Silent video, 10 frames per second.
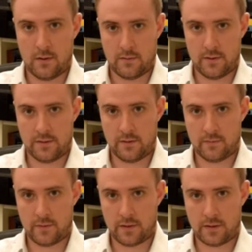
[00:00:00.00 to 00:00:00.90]
This is
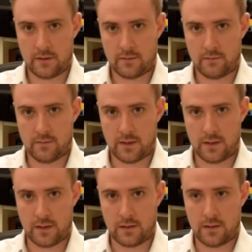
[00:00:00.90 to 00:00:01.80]
where it gets
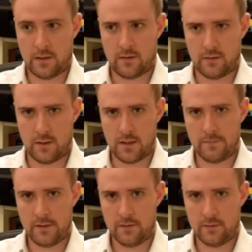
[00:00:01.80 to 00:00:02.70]
tricky. An
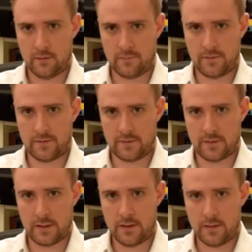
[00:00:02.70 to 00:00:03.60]
image of the
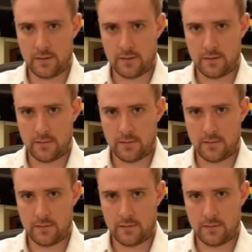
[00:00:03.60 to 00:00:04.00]
state,